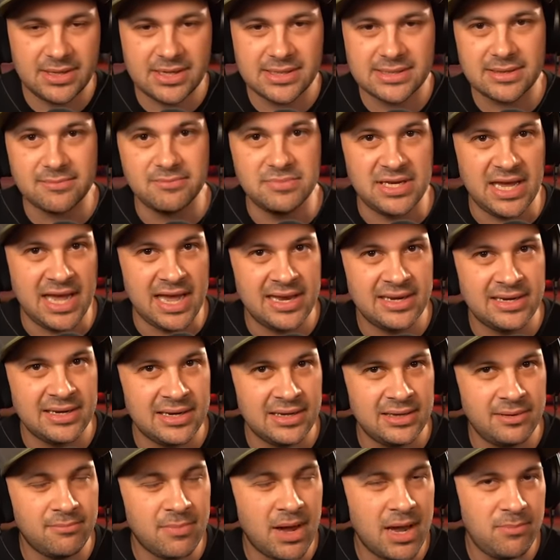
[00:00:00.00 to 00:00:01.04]
because I'm dead?
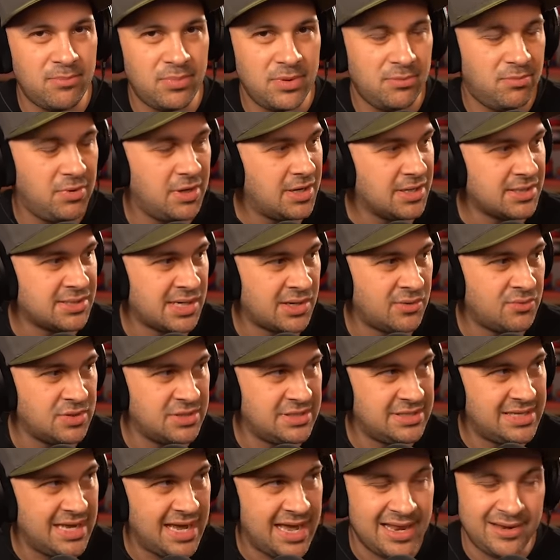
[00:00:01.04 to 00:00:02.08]
It might be because I was
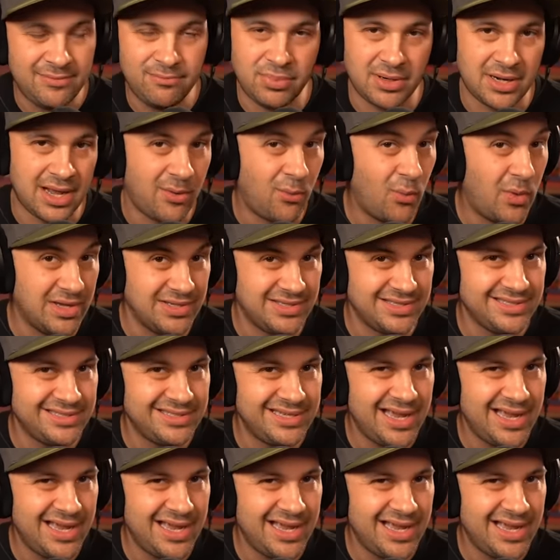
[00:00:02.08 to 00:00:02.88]
dead, but I wasn't